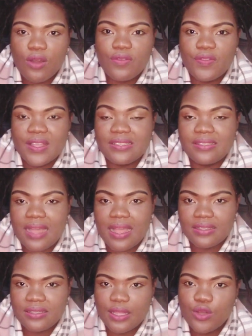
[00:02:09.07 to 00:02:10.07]
of the
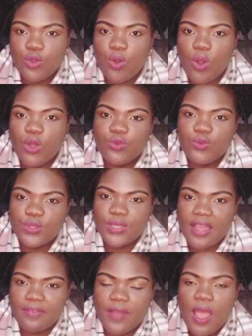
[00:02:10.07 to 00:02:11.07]
signs that God
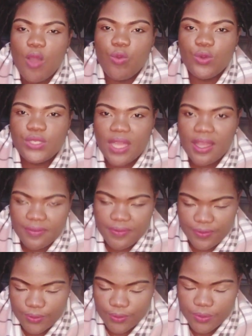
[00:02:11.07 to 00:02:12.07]
would have
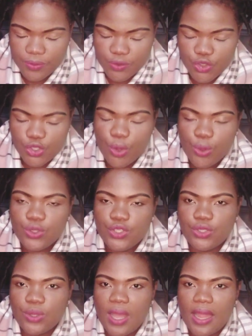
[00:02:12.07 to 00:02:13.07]
showed
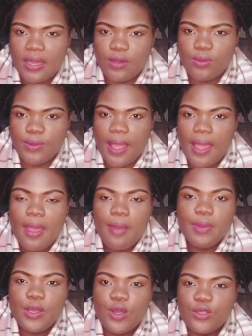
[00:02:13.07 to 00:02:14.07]
you. Hallelujah.
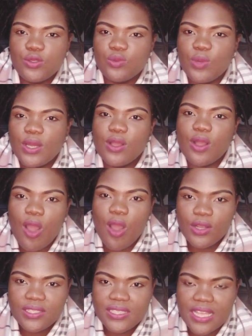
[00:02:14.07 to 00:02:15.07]
Because when
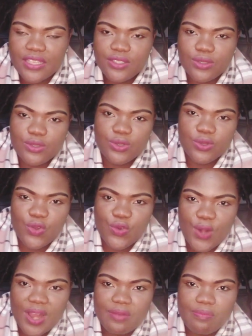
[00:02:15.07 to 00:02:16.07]
God takes you to the
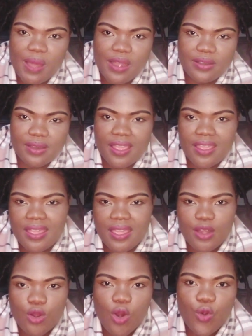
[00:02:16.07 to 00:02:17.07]
right partner, he
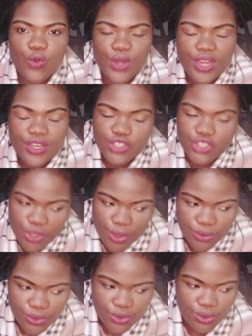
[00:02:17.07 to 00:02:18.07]
had already
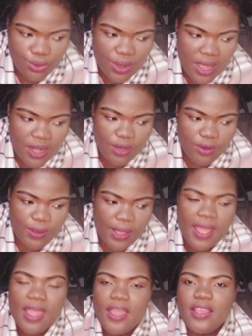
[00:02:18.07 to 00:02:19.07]
shows you. Hallelujah.
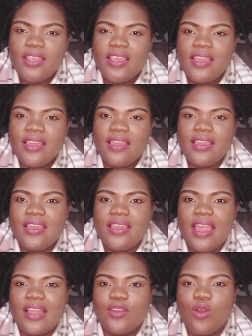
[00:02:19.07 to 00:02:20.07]
He
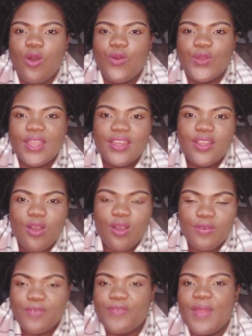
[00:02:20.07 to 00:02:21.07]
had already
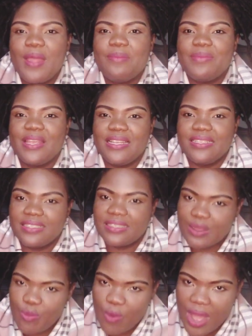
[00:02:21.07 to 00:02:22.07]
confirmed he's
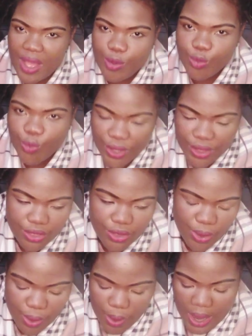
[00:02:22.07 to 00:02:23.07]
the one with
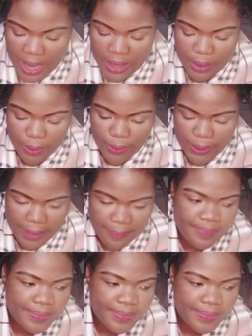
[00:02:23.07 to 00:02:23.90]
you. Hallelujah.